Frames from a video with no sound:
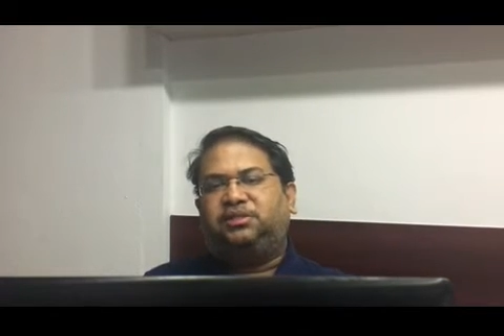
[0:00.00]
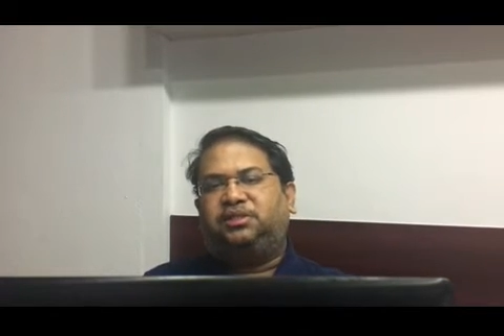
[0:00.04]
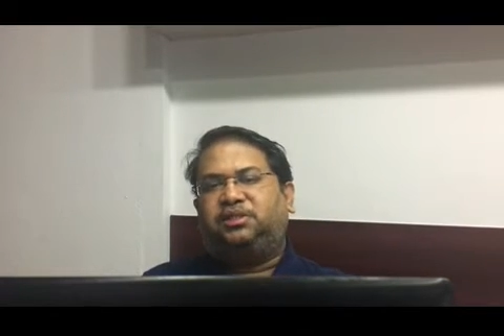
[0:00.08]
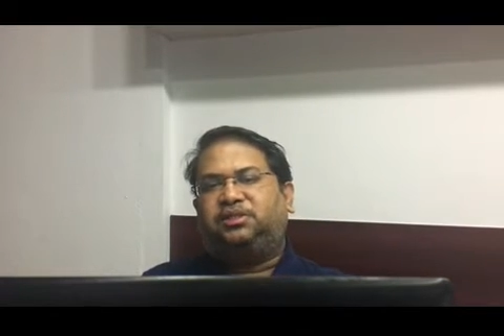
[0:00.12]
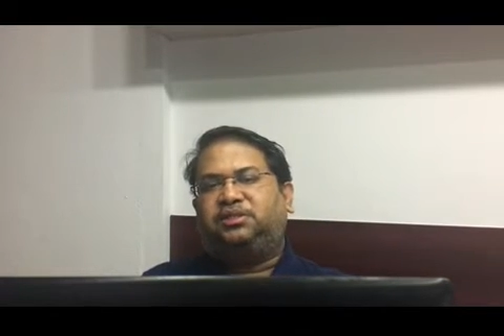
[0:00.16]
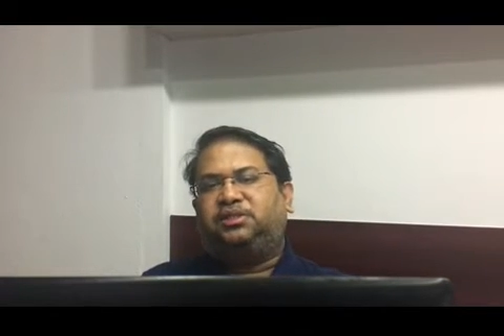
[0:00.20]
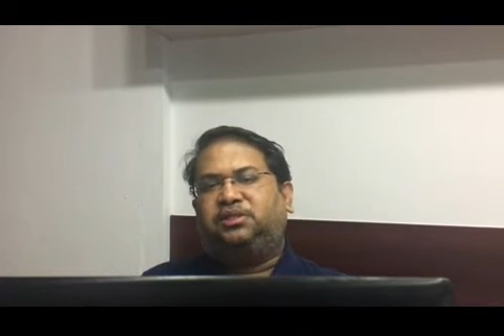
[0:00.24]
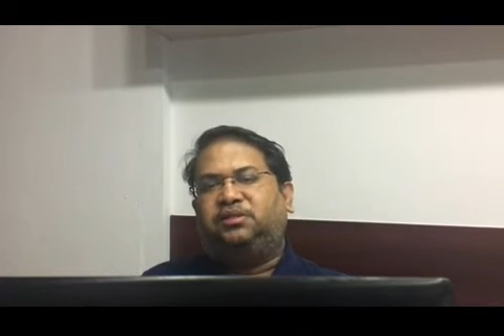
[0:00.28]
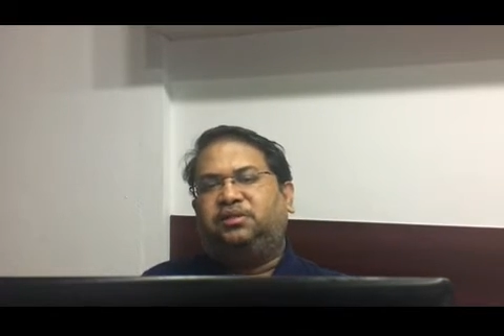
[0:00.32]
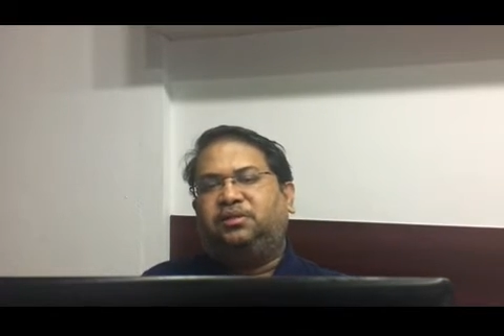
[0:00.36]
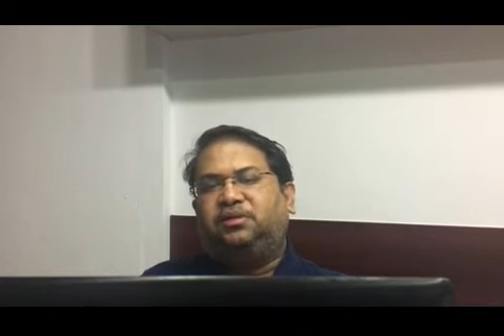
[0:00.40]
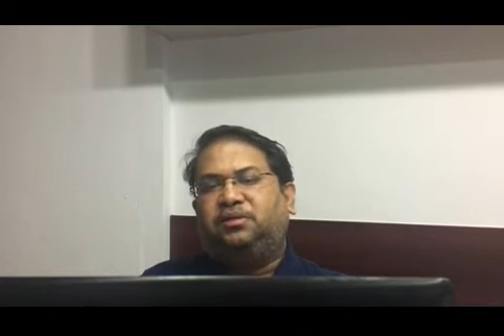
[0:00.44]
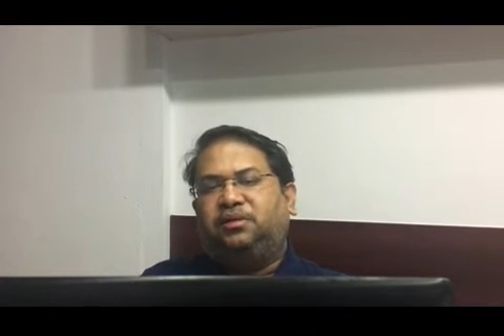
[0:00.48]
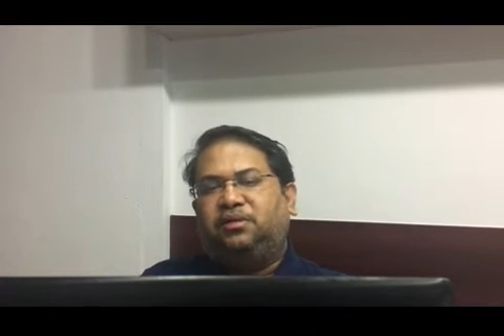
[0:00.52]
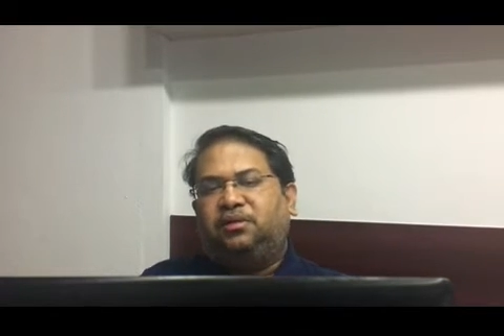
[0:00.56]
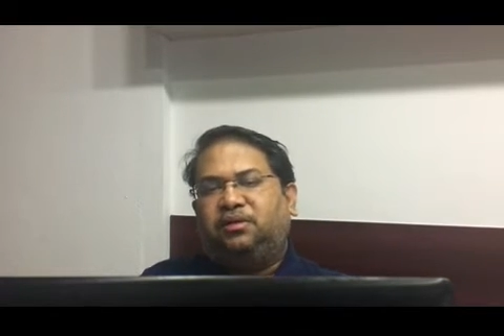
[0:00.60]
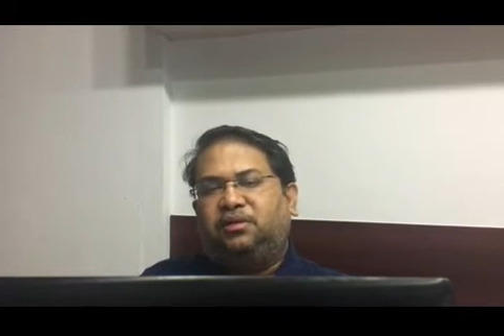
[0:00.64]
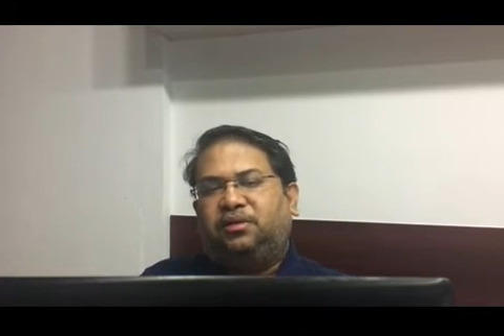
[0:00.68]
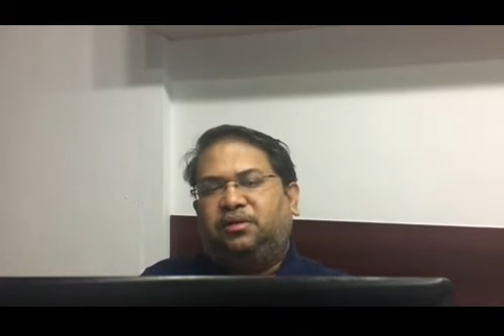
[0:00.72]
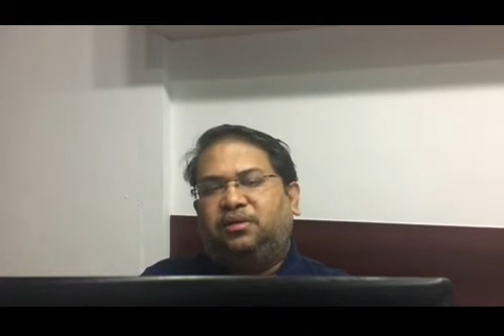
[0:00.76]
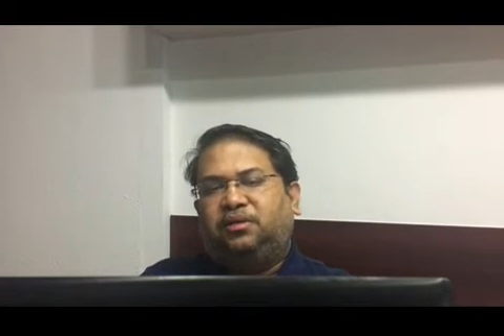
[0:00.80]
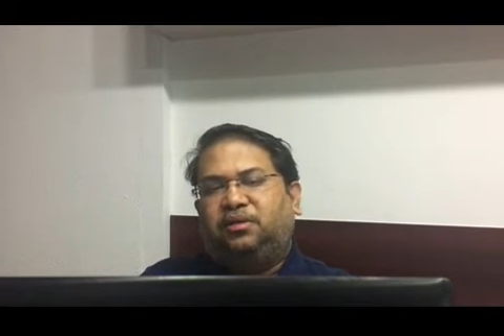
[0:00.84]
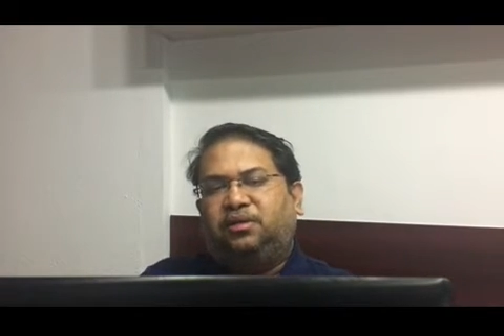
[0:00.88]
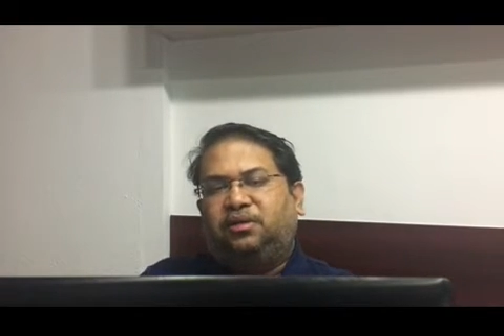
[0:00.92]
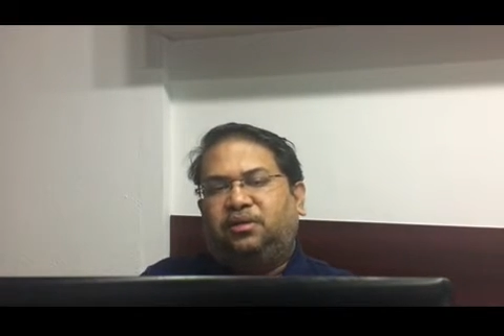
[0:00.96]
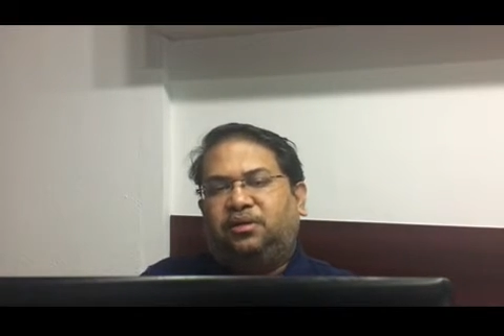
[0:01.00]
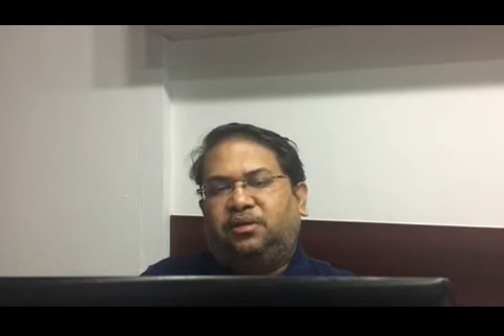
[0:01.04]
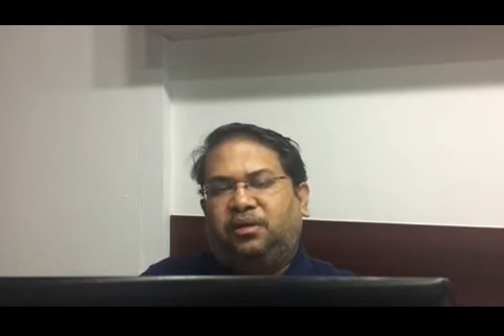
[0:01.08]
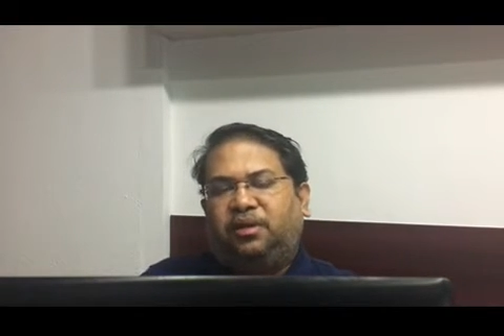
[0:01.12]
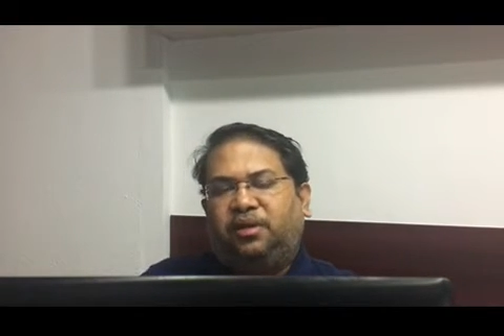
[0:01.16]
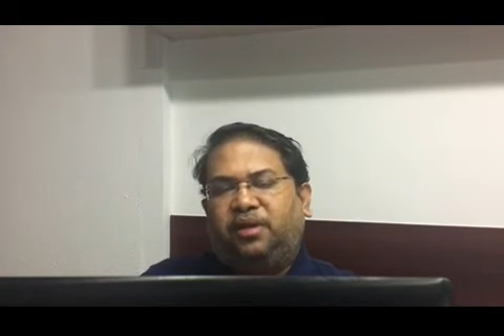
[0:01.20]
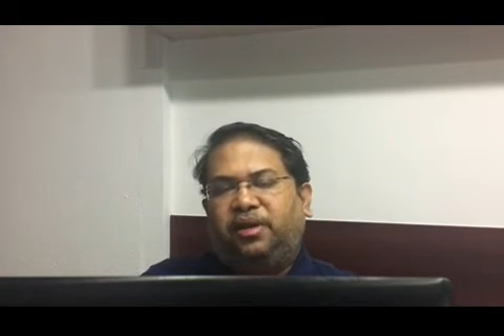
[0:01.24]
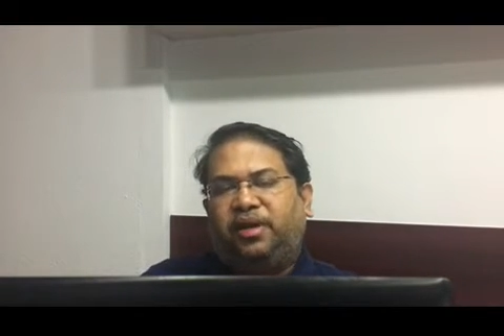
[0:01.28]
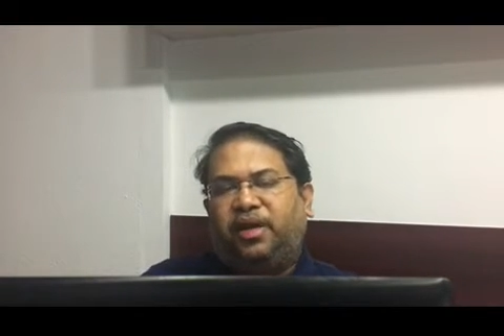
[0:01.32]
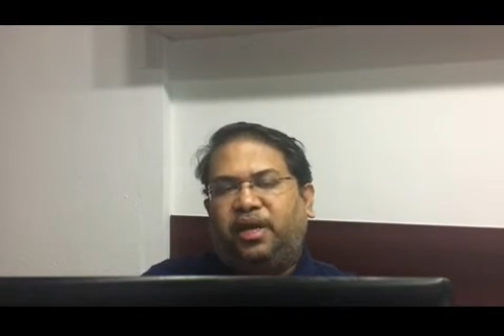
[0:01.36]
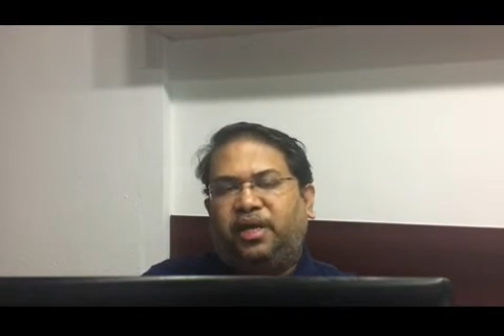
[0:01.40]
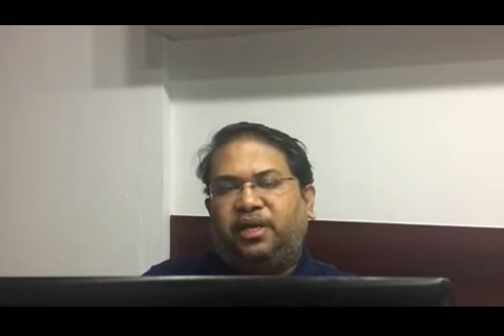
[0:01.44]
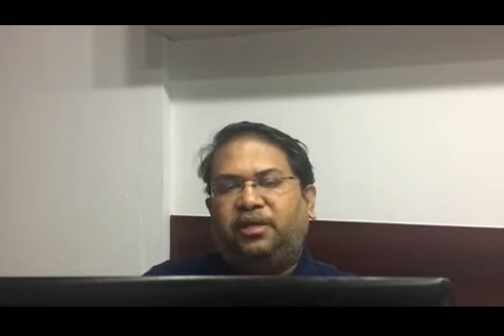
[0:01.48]
section
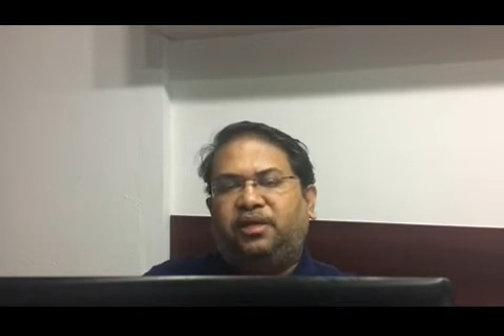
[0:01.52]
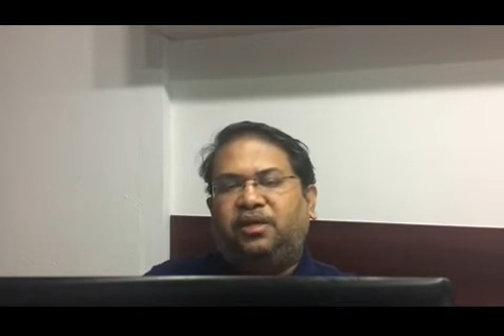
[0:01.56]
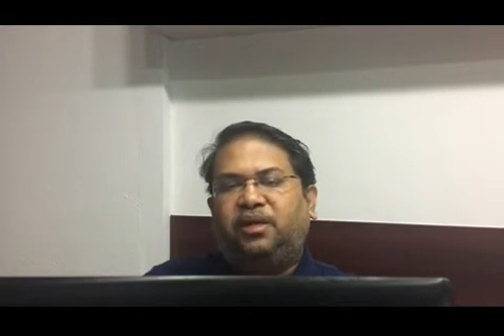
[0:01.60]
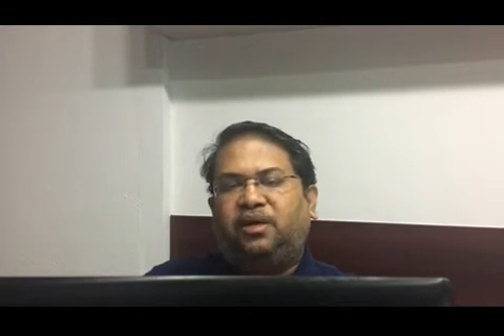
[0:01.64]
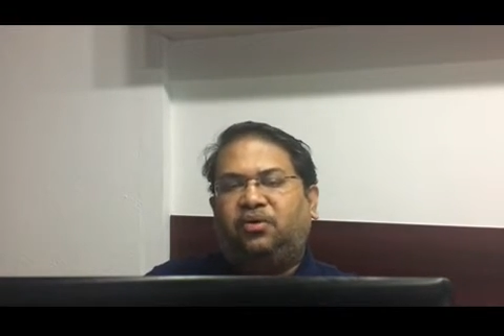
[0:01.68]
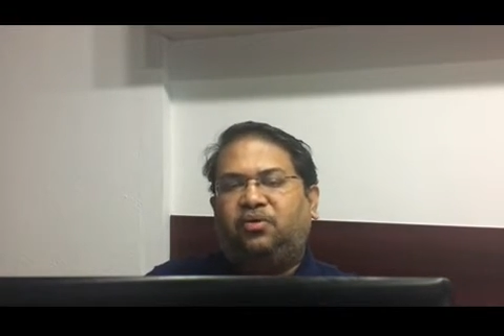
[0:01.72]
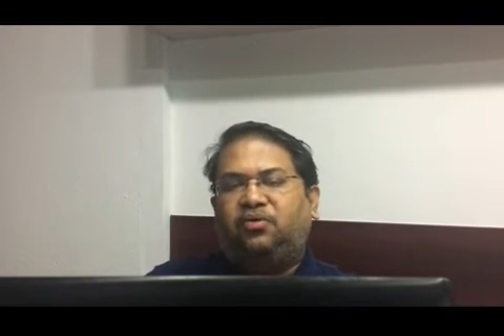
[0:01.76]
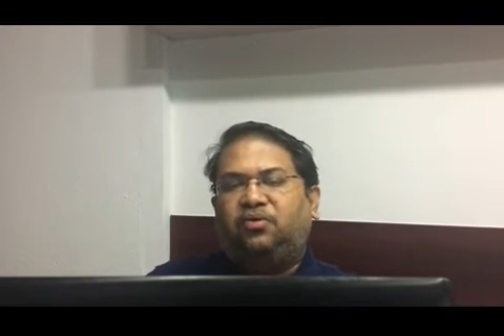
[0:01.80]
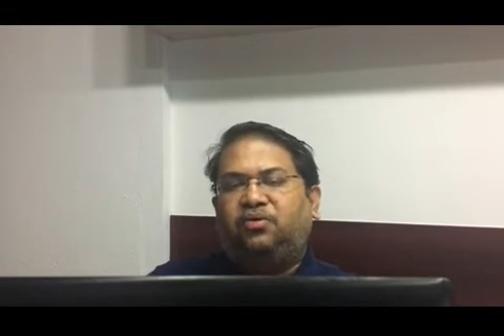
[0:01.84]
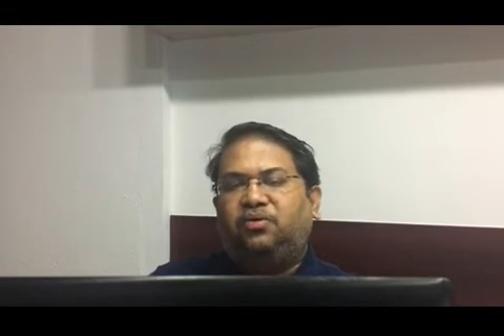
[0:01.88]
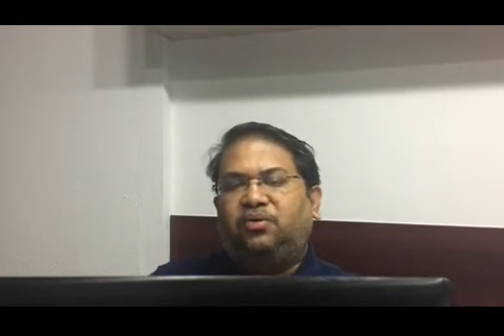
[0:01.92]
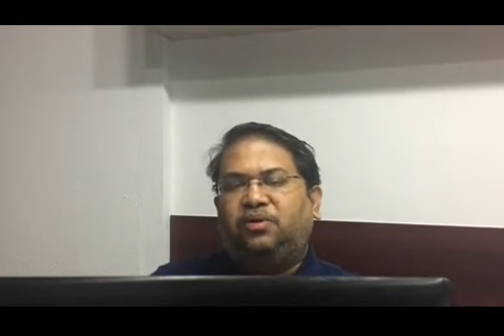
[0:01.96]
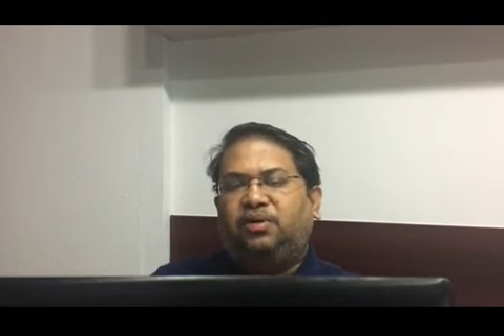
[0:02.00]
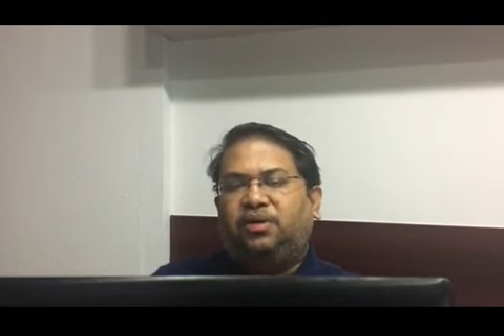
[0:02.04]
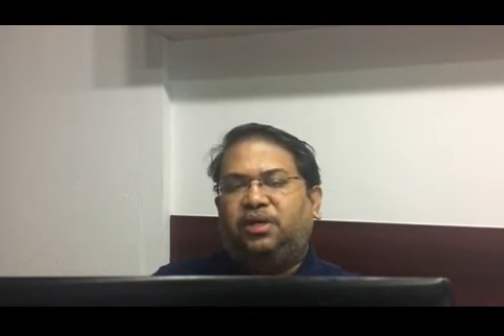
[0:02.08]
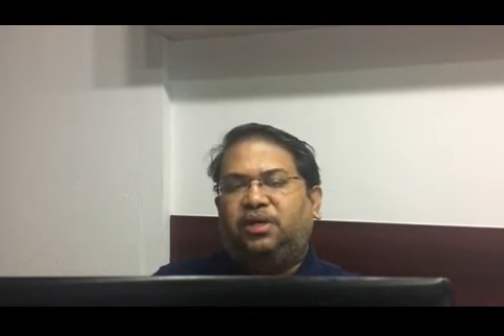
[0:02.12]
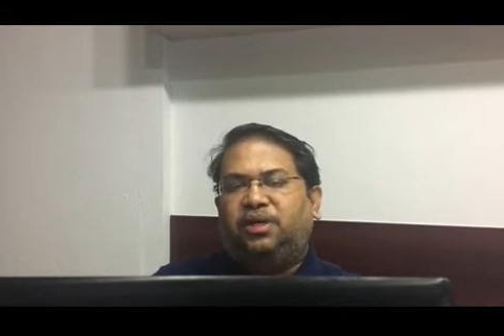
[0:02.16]
9 now?